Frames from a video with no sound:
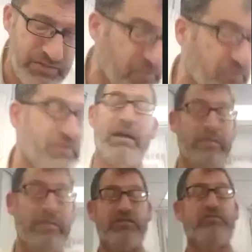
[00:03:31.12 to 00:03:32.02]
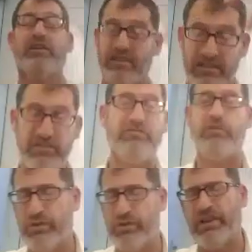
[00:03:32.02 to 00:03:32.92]
from. So it's not history. It's
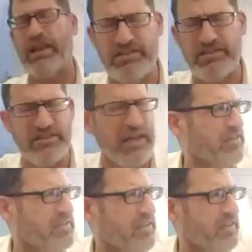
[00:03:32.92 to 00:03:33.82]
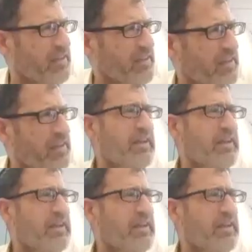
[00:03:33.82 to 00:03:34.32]
history with lessons, obviously.